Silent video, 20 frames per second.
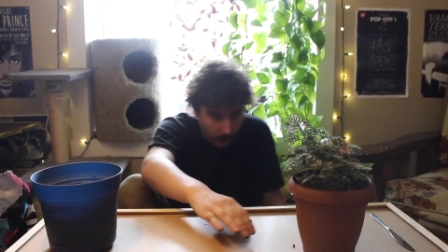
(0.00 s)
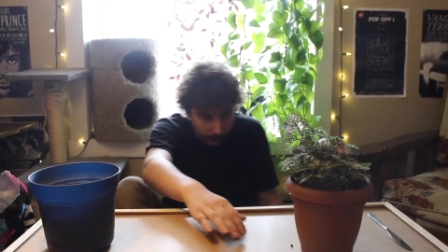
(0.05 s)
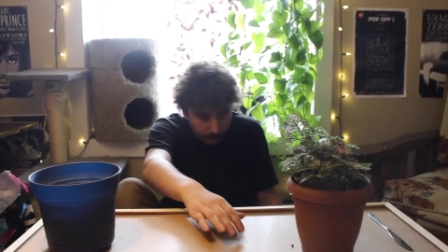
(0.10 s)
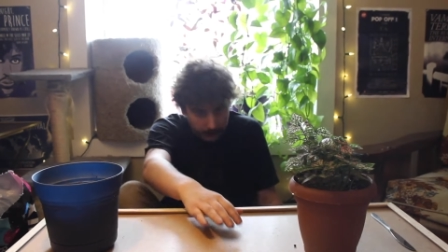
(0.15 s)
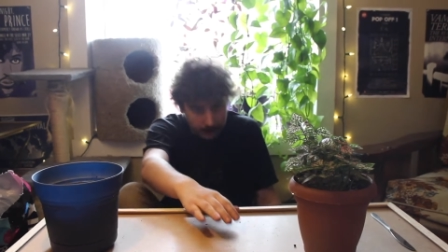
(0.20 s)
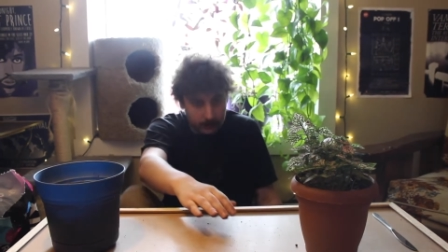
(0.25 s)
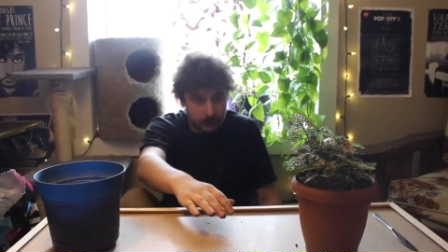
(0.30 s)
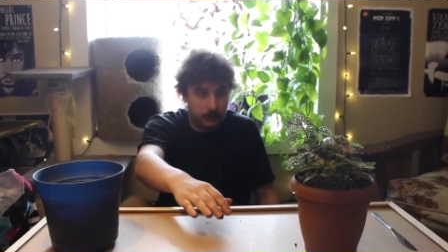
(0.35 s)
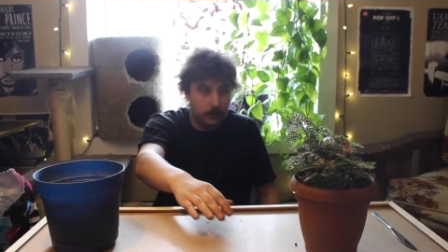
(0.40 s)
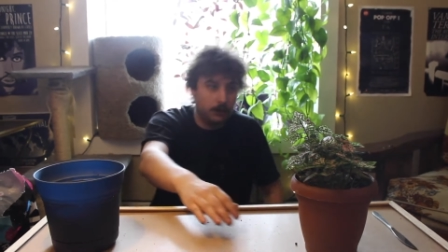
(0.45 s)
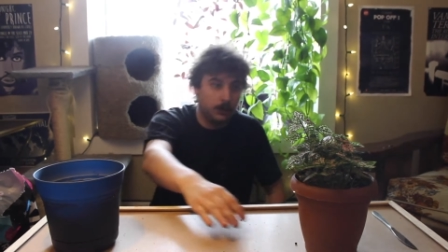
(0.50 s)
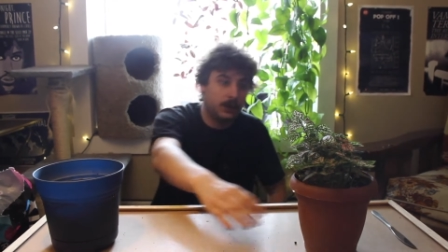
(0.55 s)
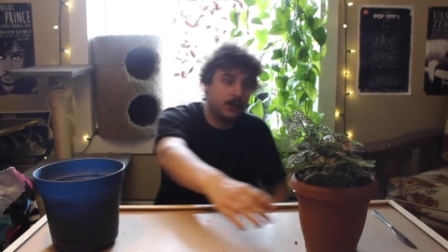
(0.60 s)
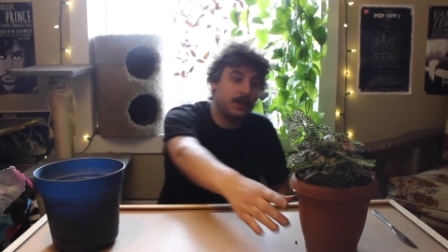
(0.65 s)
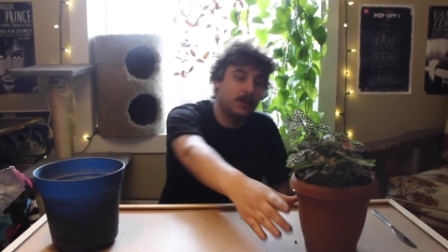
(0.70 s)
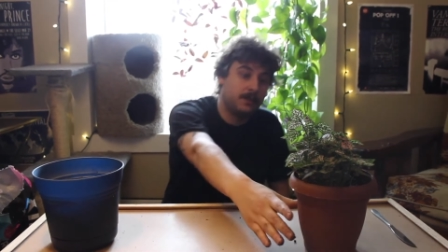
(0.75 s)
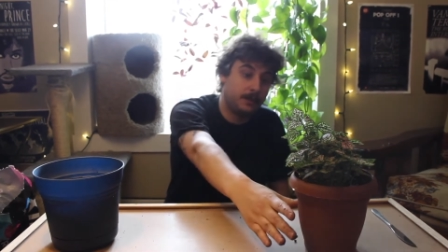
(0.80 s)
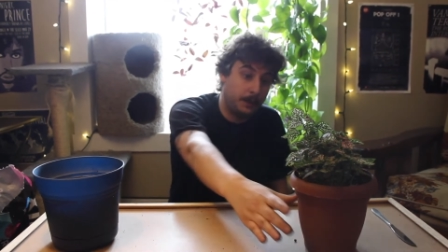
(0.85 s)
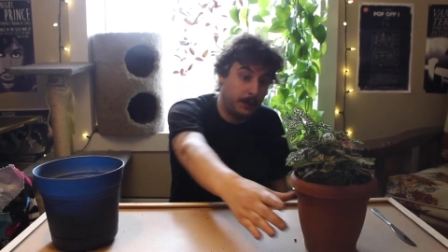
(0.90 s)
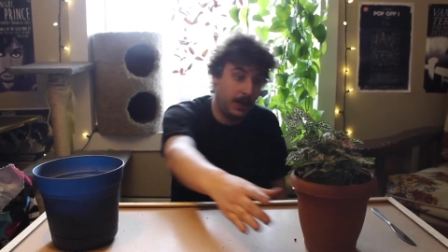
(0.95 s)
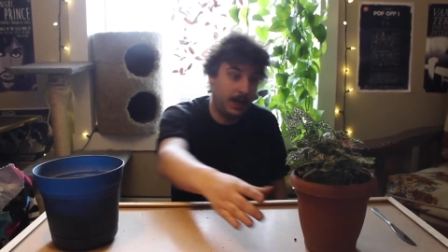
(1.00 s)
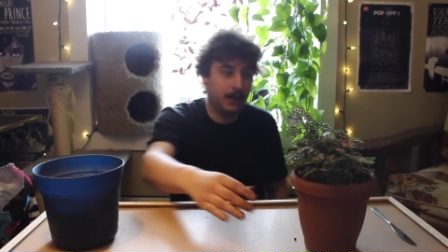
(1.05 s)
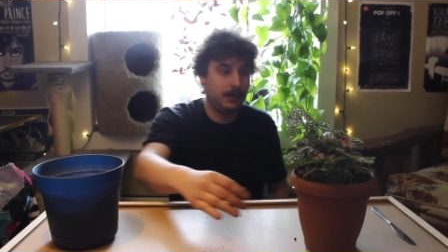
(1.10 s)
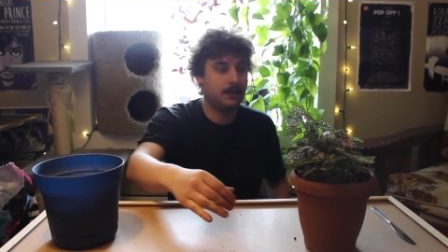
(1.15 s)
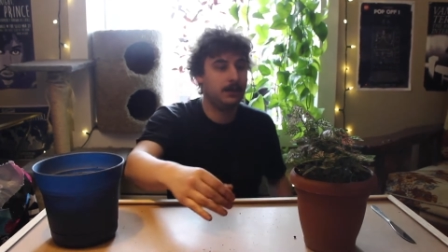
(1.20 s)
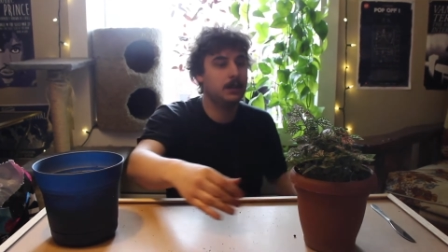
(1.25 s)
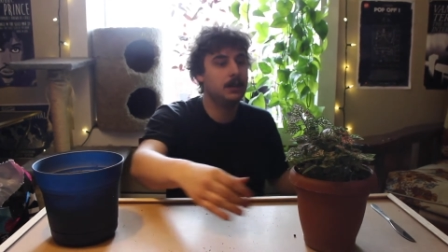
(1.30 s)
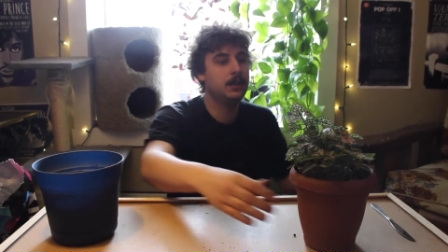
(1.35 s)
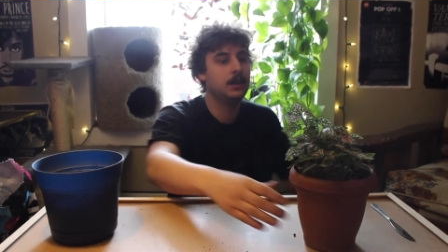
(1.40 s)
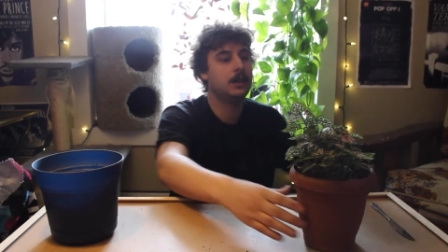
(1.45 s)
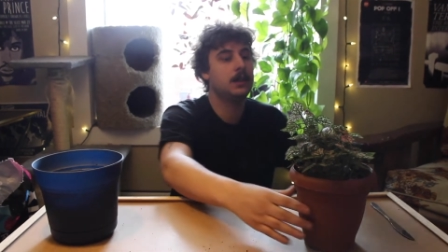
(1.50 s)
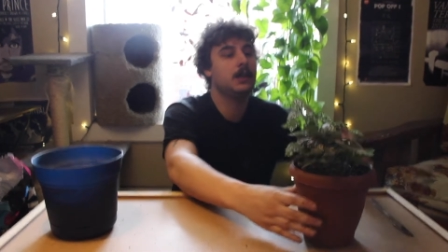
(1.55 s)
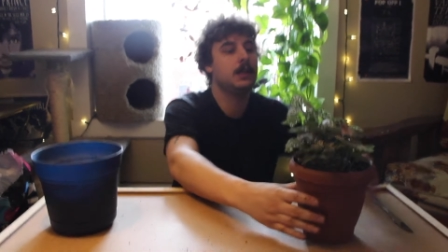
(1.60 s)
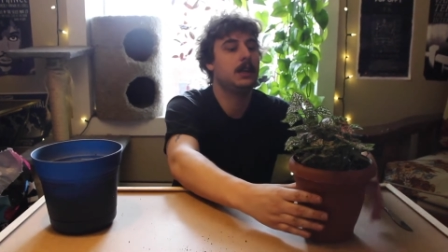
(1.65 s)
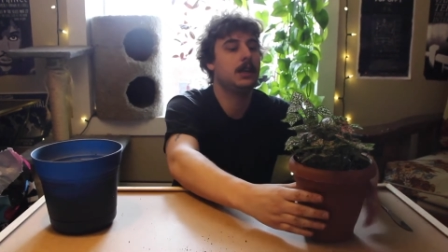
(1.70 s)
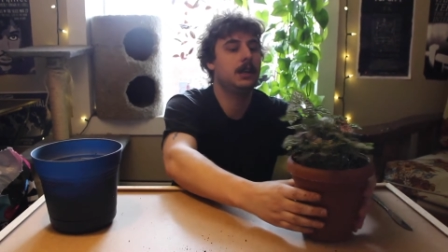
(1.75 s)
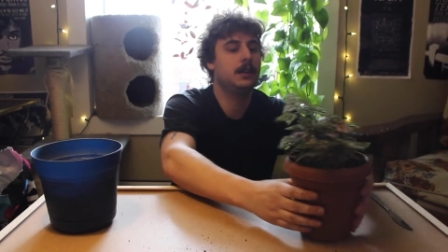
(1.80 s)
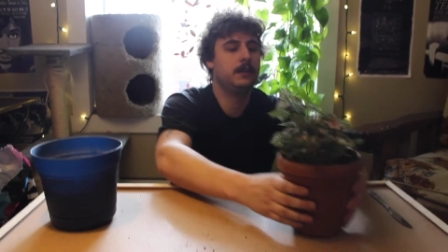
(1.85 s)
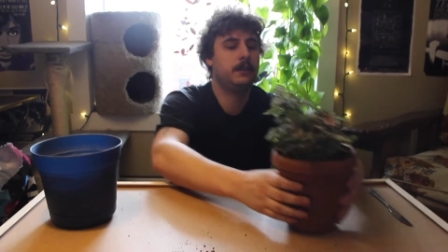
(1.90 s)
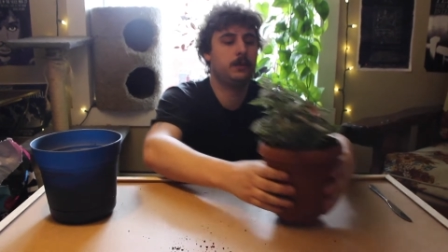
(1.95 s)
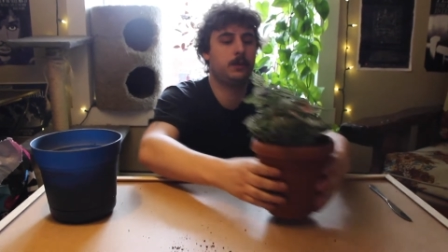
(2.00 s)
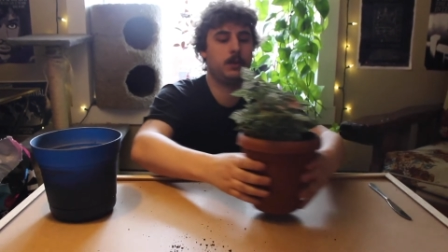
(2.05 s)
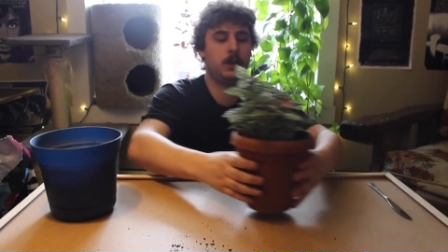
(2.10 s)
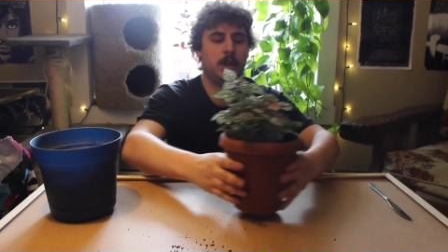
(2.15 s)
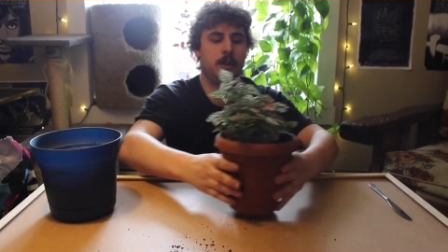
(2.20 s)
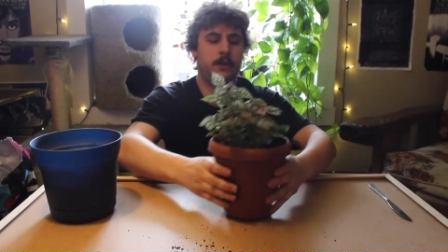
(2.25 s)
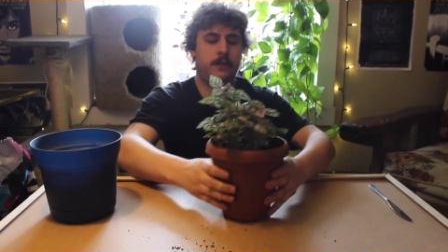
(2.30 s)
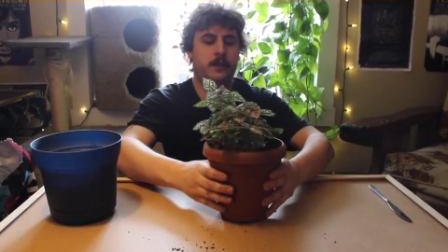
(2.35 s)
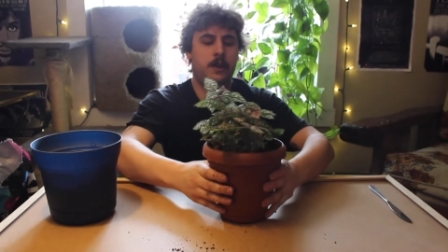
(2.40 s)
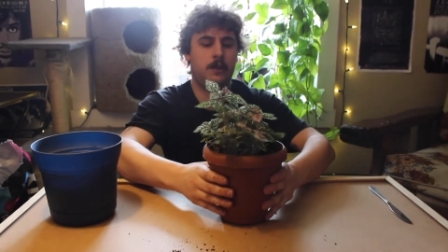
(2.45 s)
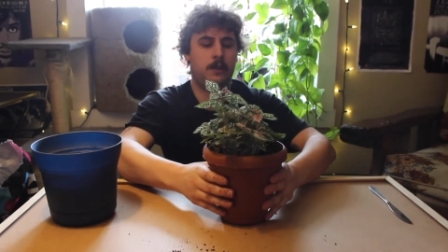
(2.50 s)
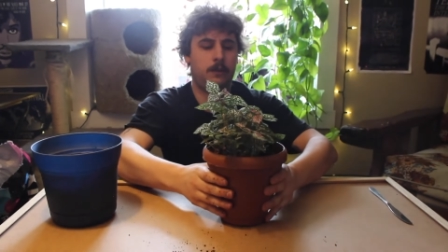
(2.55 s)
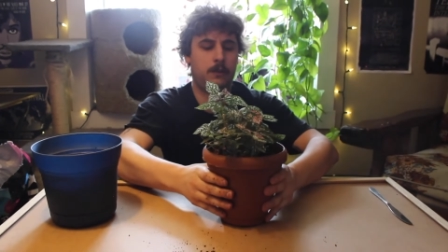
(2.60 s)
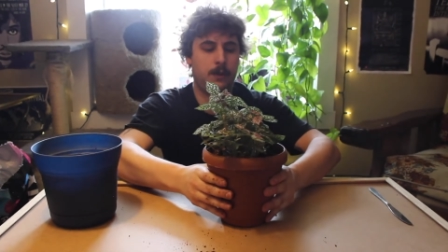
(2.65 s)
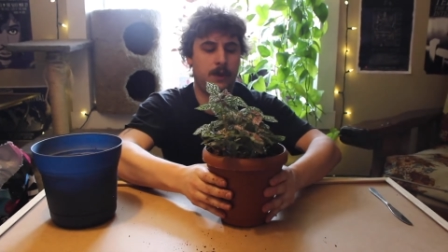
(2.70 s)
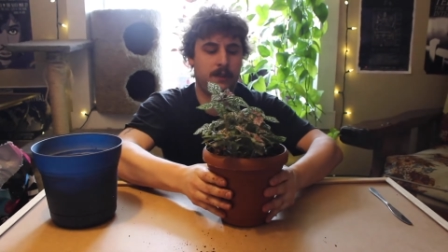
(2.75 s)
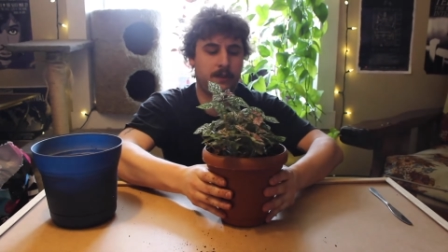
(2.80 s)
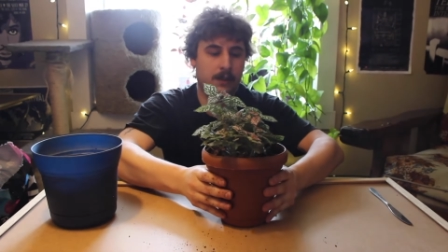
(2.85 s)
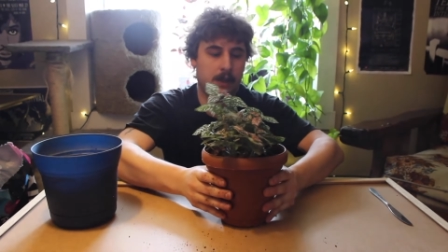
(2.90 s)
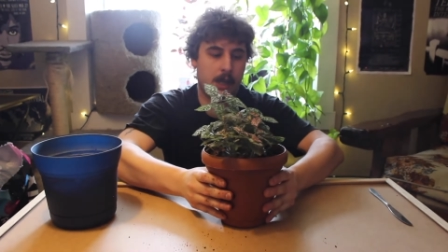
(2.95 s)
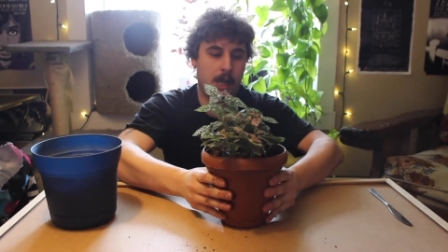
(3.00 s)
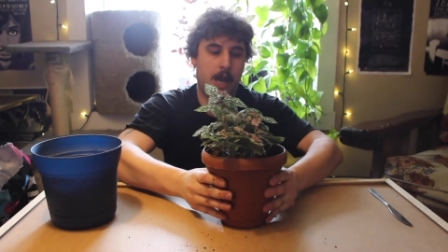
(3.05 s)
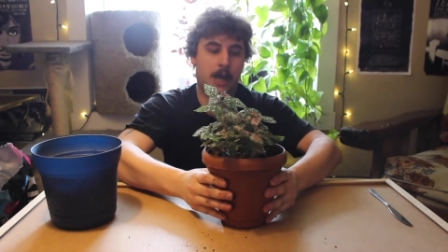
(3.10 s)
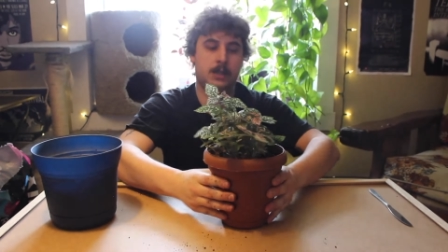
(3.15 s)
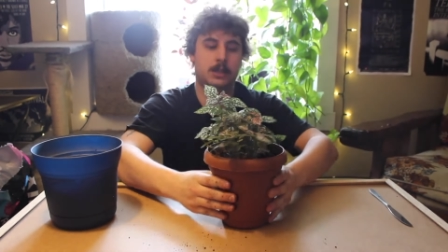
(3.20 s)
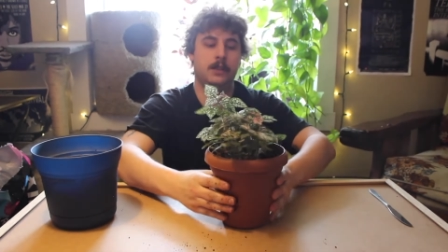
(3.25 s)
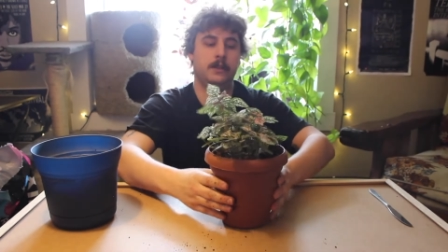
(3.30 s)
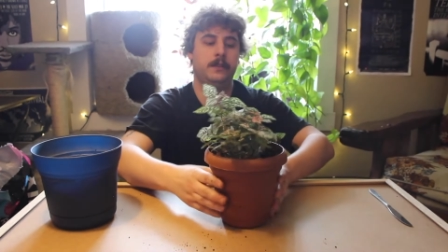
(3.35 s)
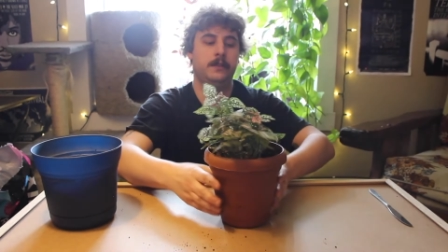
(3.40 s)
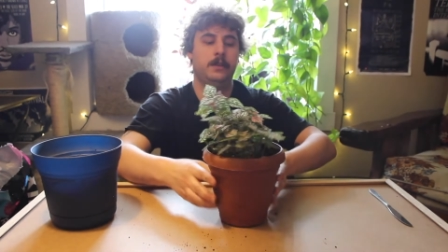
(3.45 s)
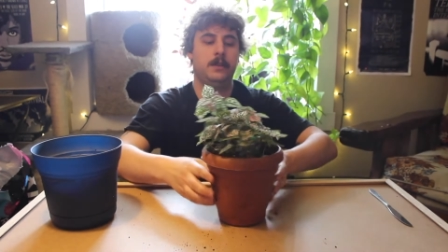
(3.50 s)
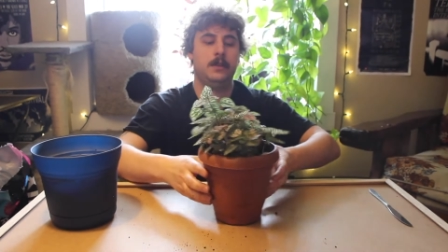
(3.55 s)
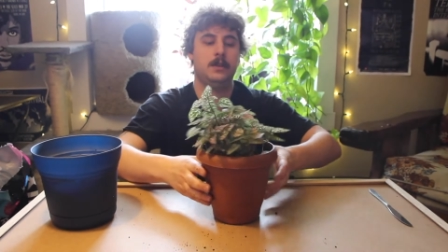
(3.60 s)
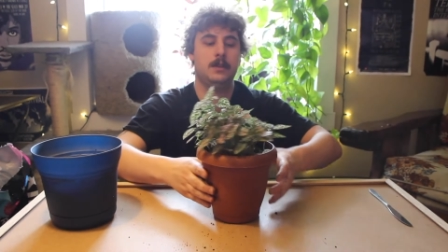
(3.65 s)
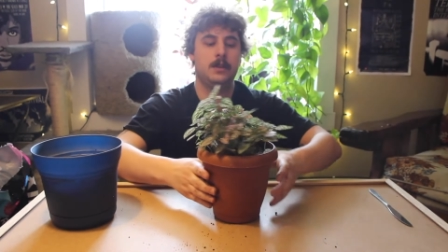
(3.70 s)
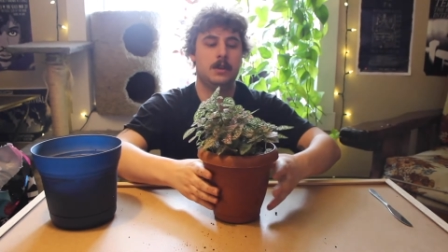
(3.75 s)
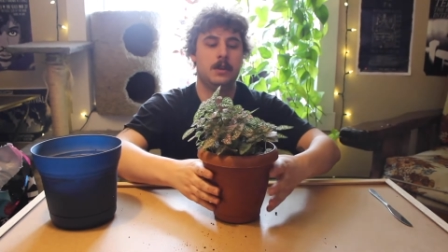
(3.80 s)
what we can do with this plant is we're going to start squeezing the edges.